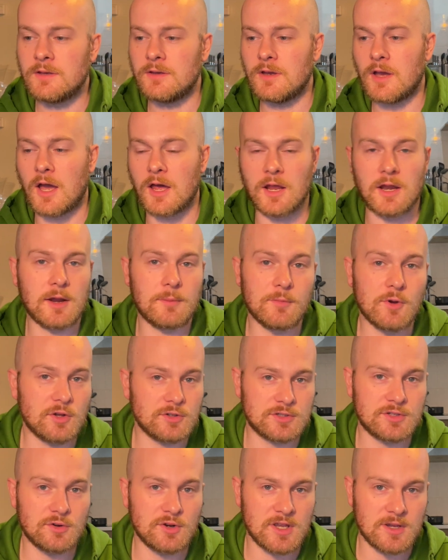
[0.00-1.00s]
And I'm
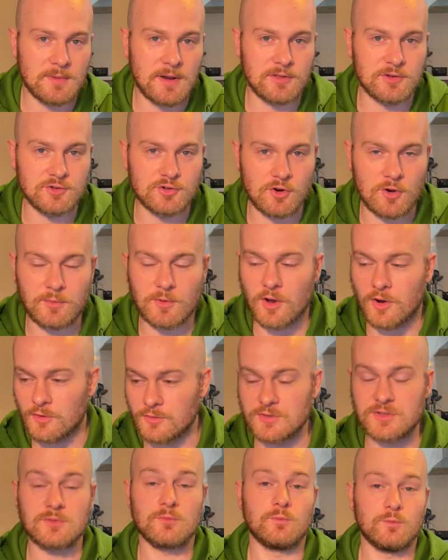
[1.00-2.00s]
not talking about the drop
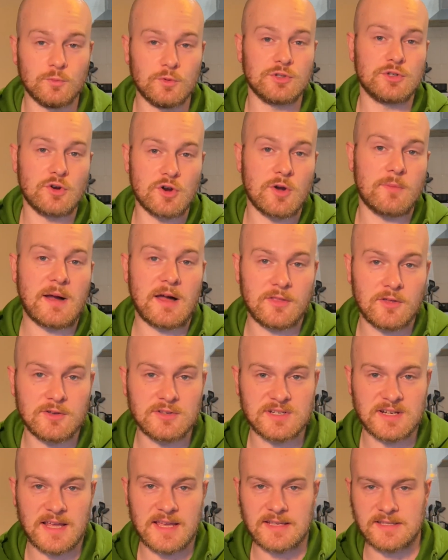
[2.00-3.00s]
goals. We'll talk about
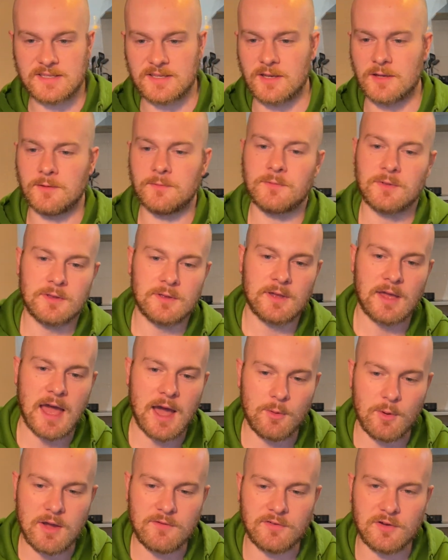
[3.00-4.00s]
those later.
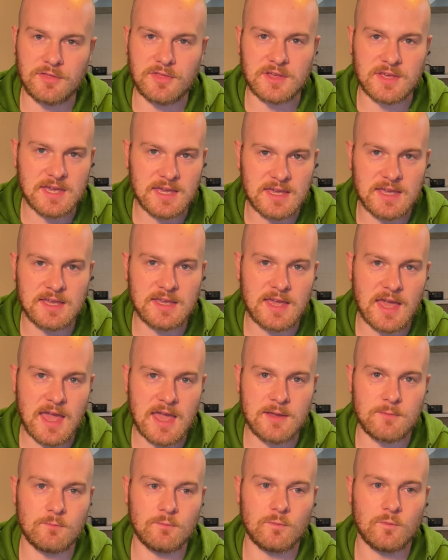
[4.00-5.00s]
However, the kicking
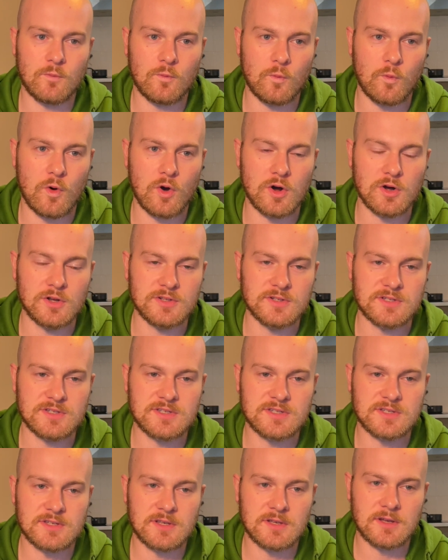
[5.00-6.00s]
game
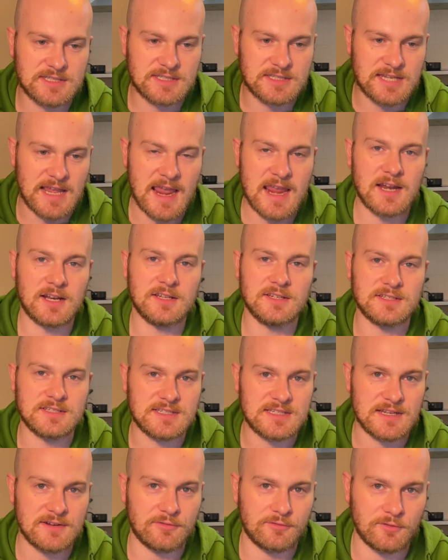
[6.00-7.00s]
was tailored
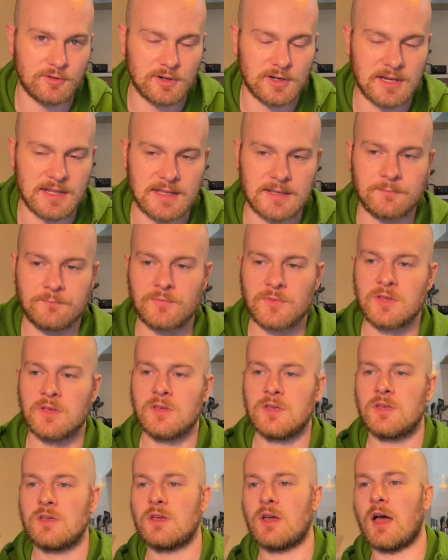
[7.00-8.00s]
differently.
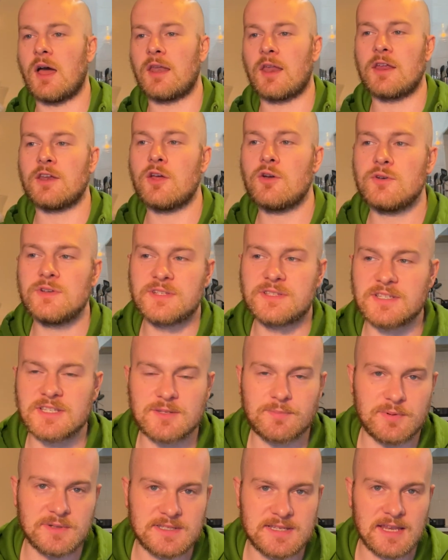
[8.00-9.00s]
And I noticed
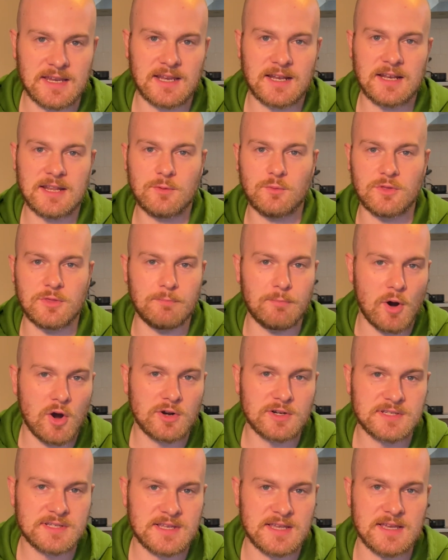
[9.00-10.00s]
this particularly with
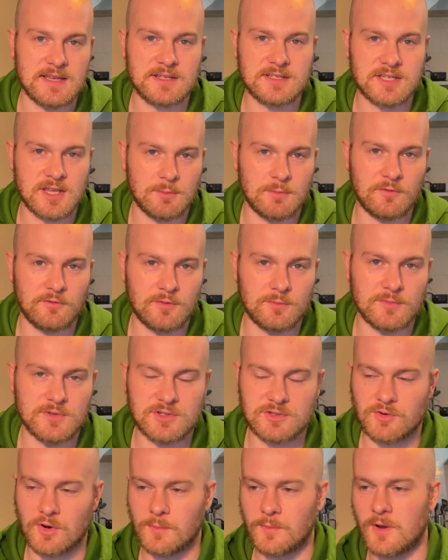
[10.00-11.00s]
box kicks coming from the
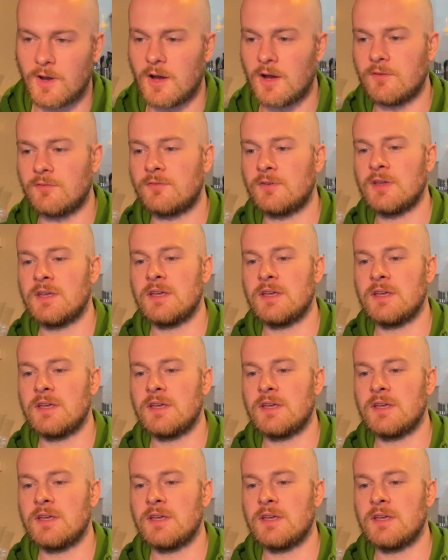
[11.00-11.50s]
scrum half.